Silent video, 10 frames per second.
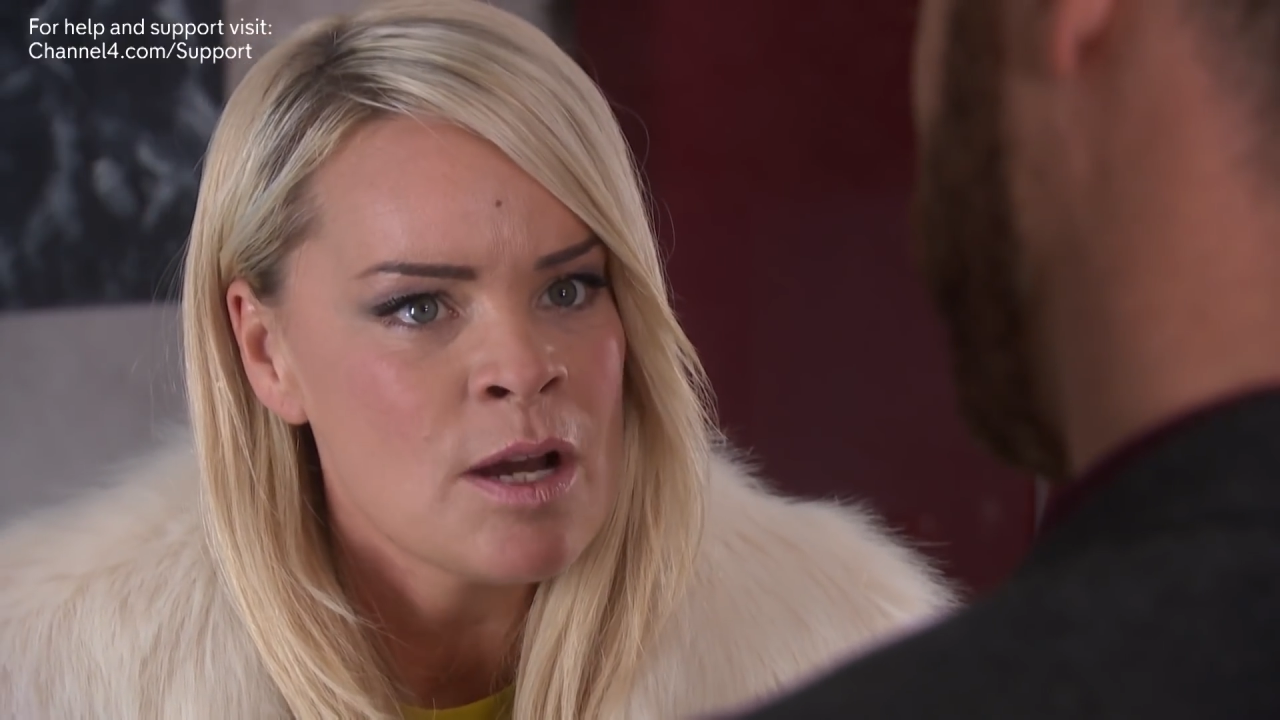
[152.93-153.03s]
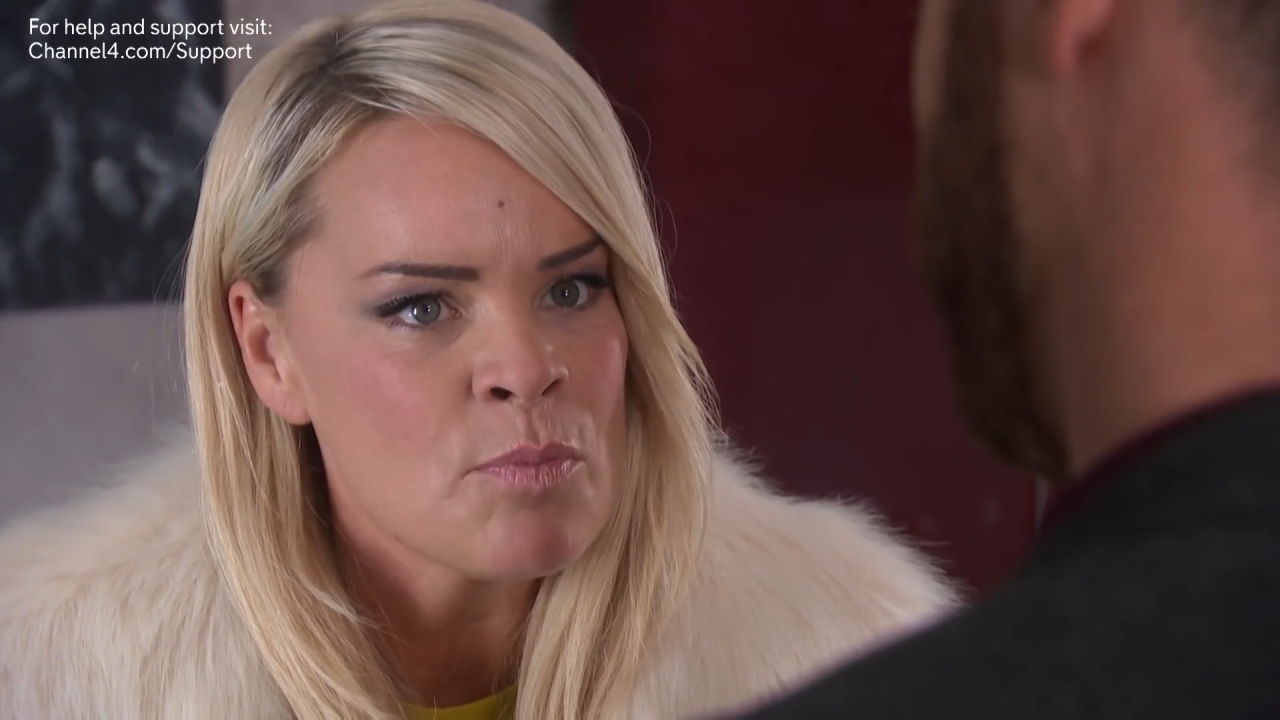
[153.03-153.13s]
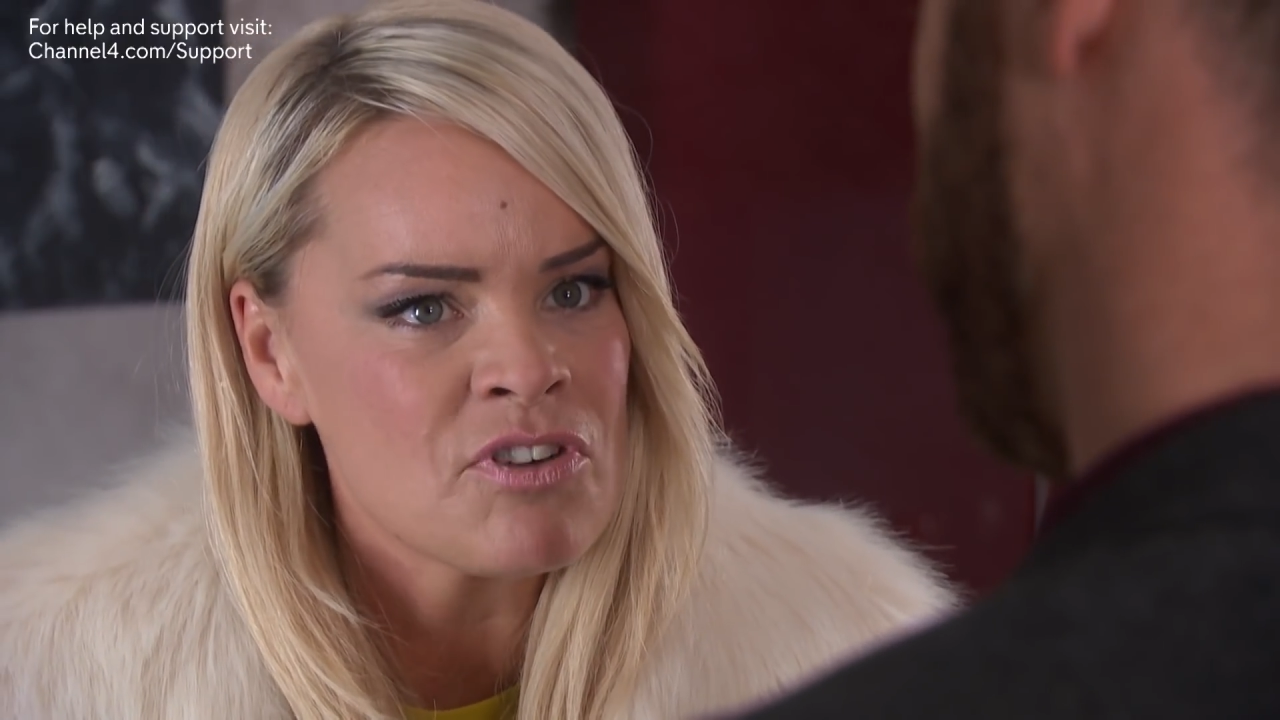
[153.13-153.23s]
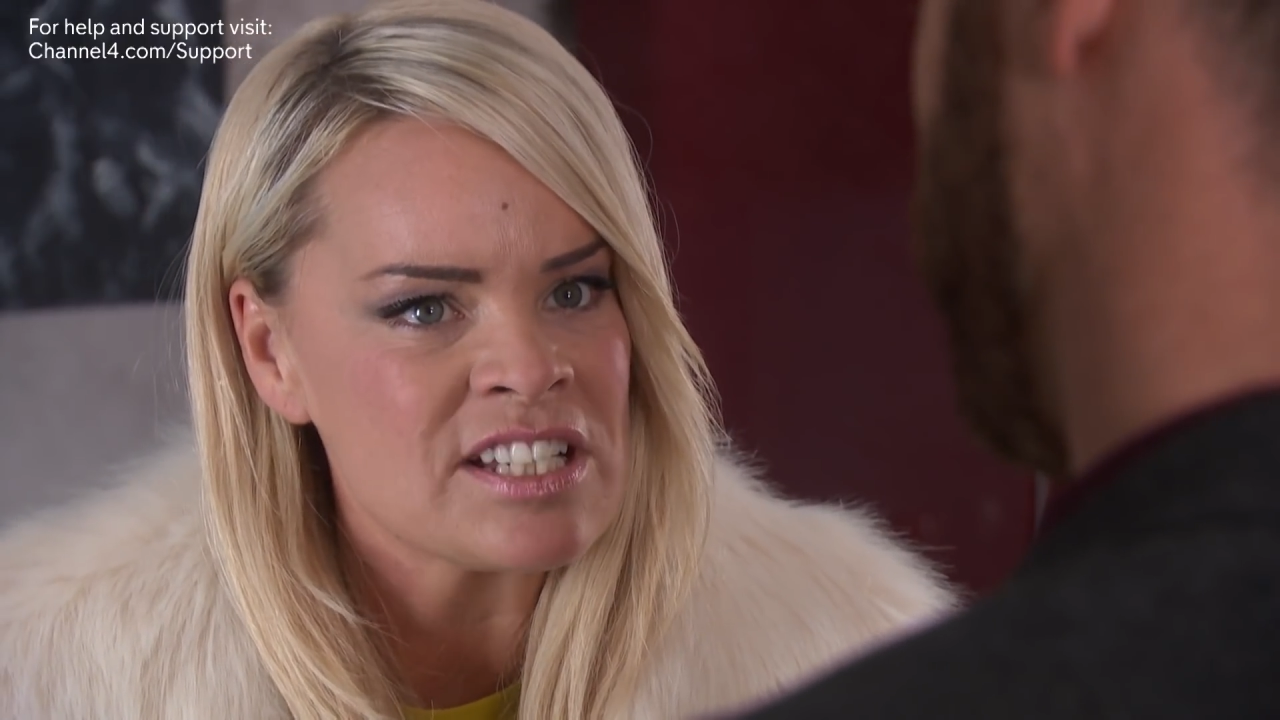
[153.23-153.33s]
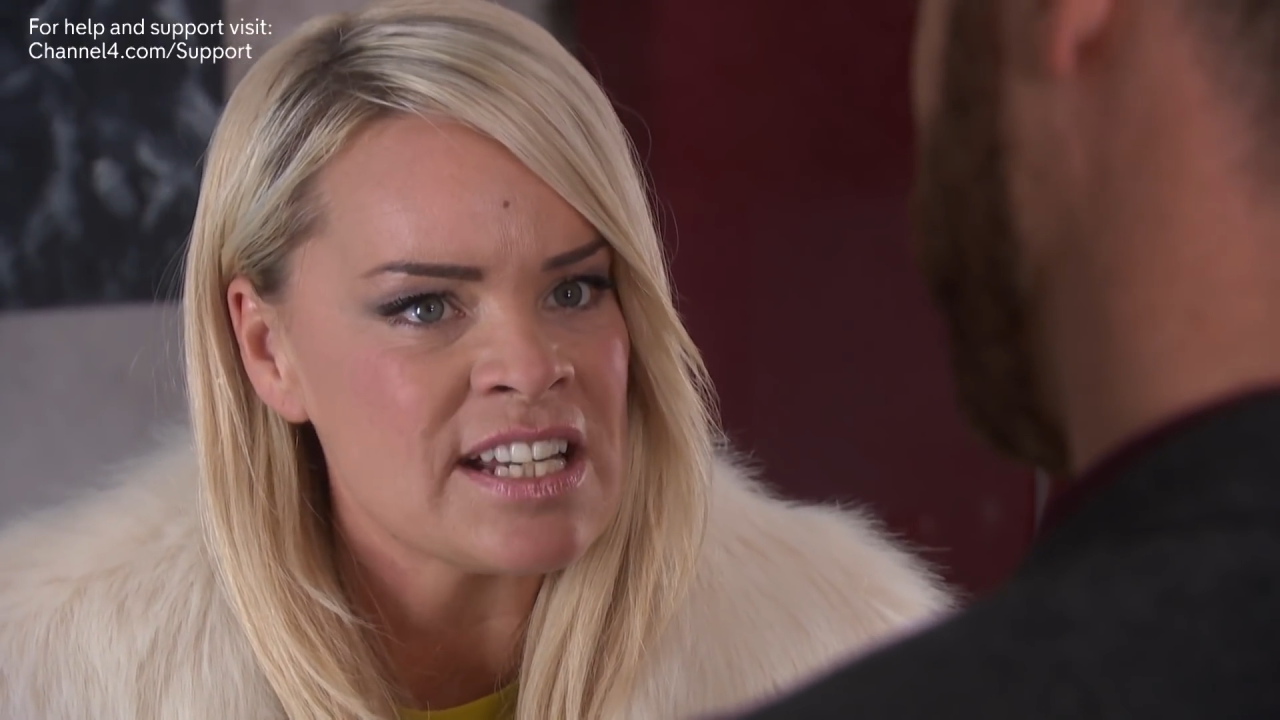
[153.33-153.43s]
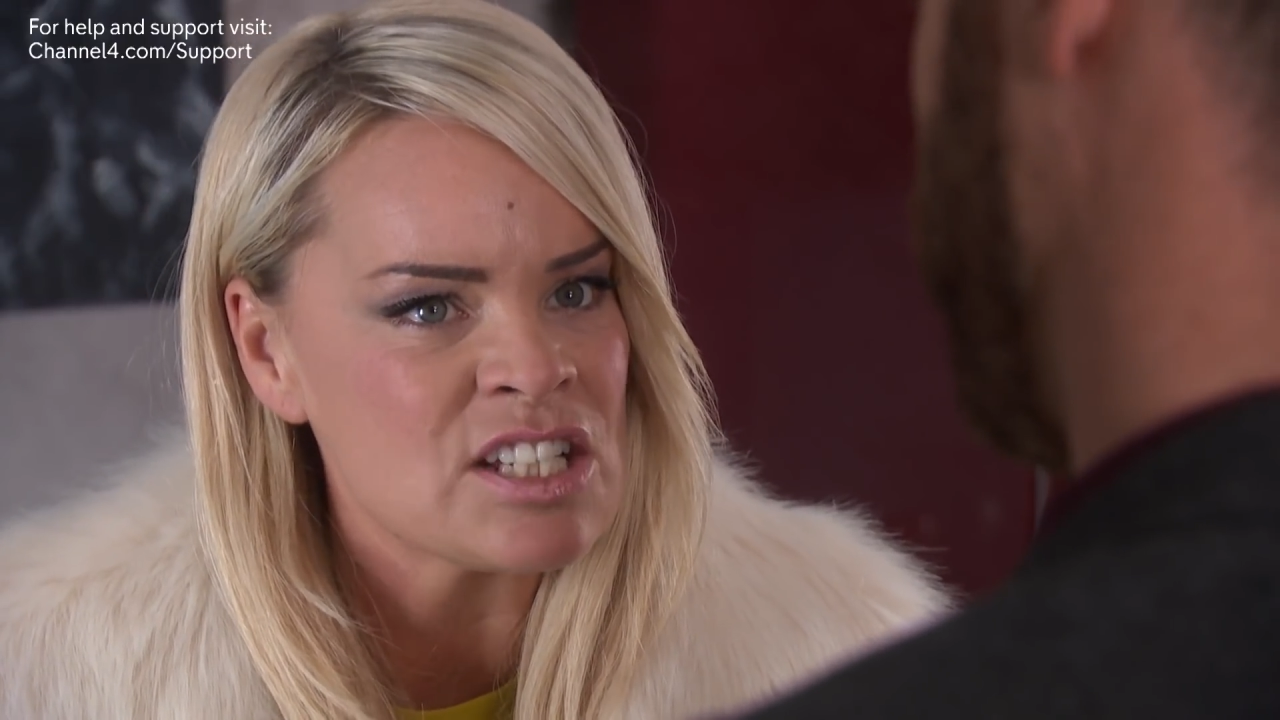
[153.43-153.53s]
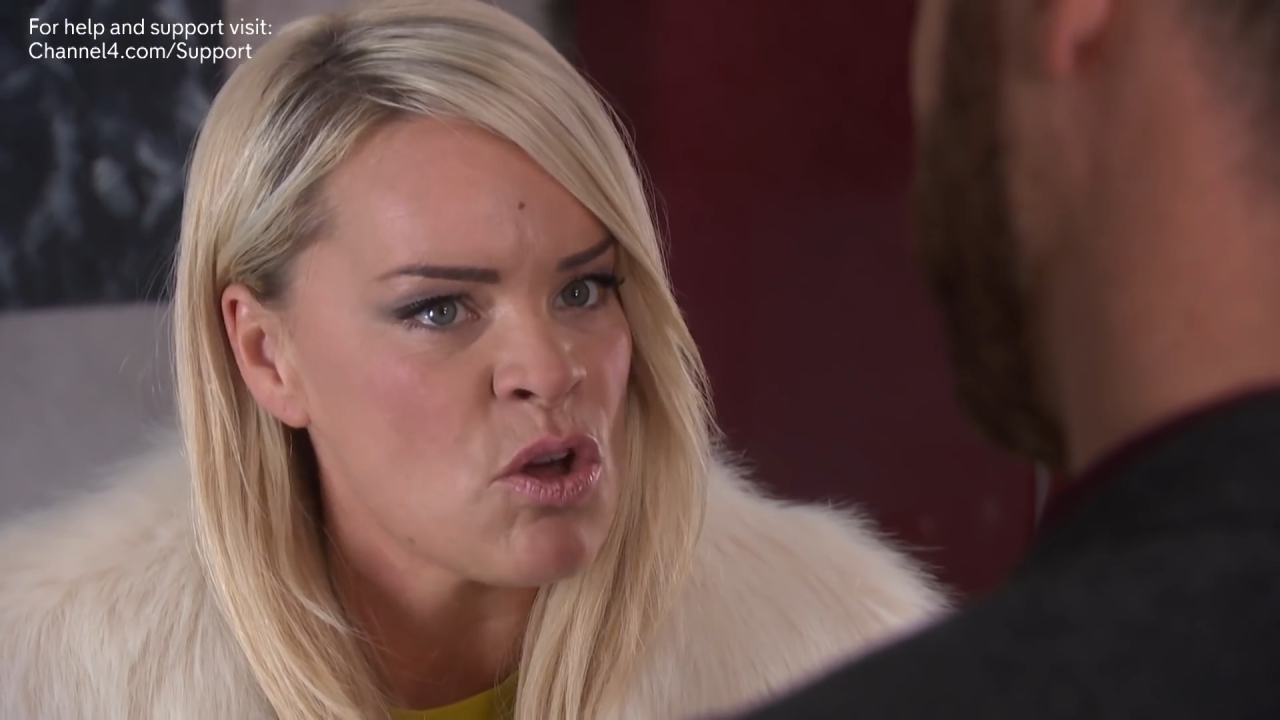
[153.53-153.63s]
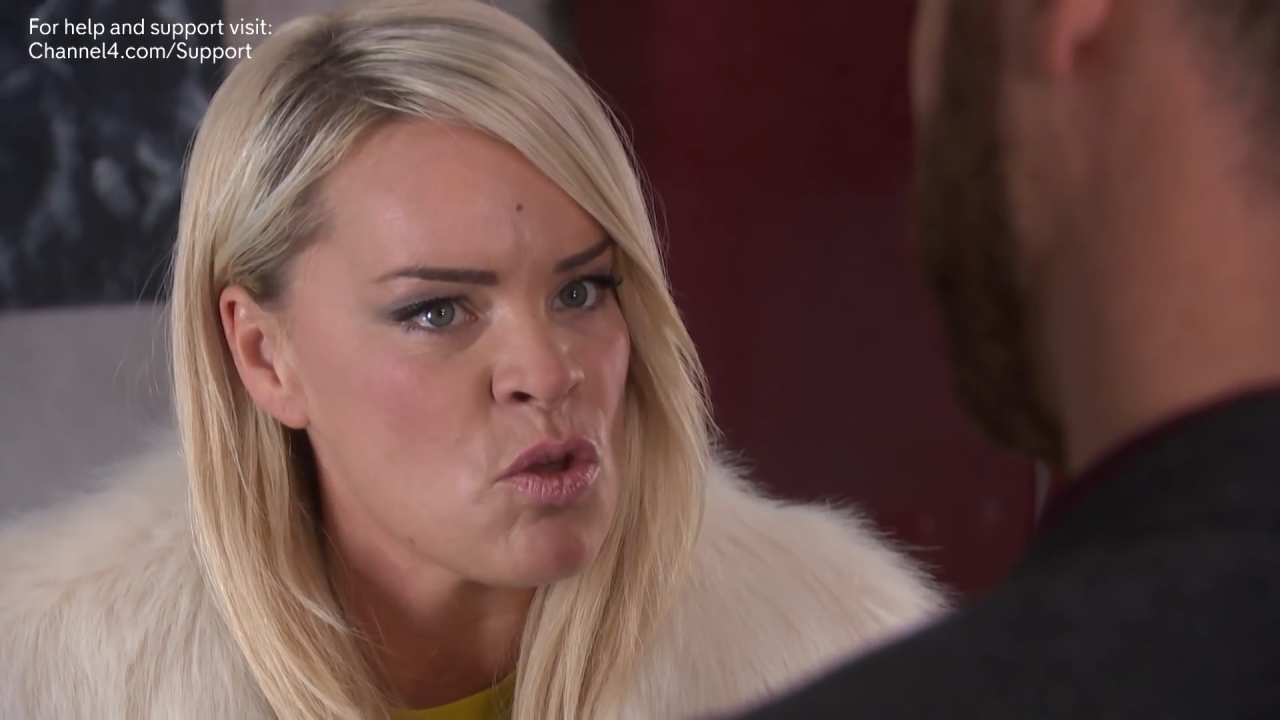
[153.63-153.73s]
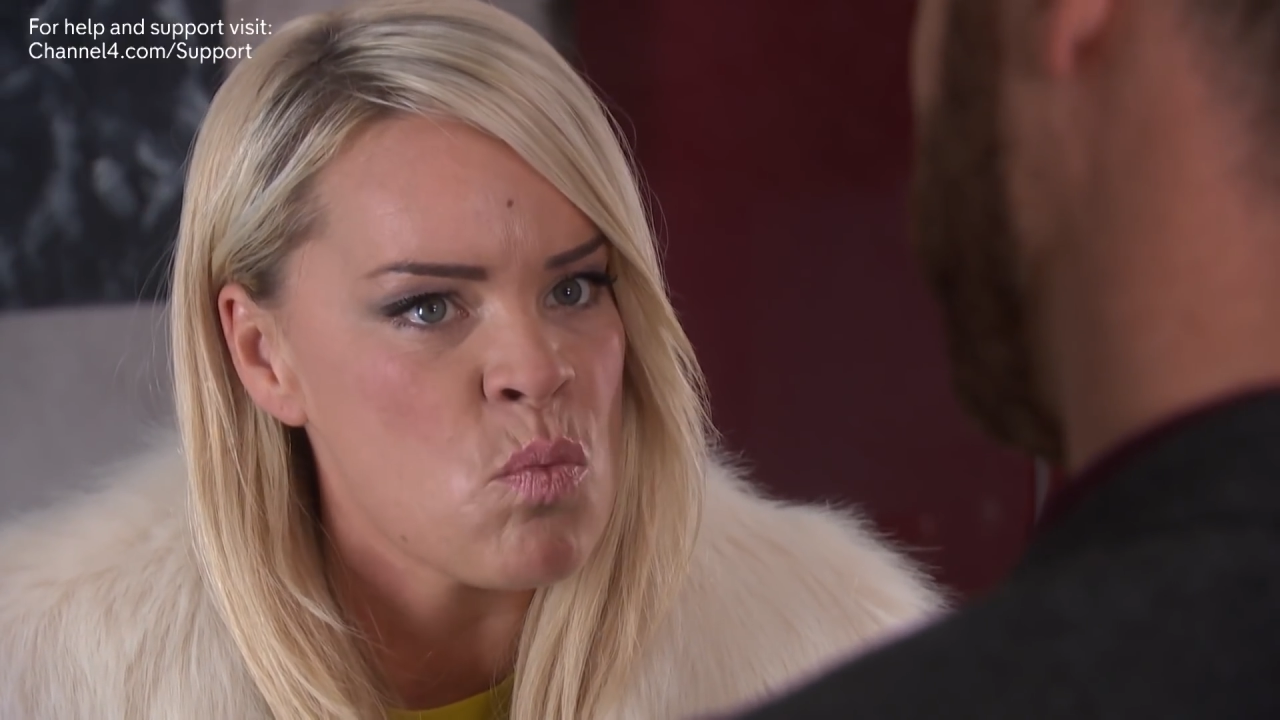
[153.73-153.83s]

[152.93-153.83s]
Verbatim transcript: prison is not the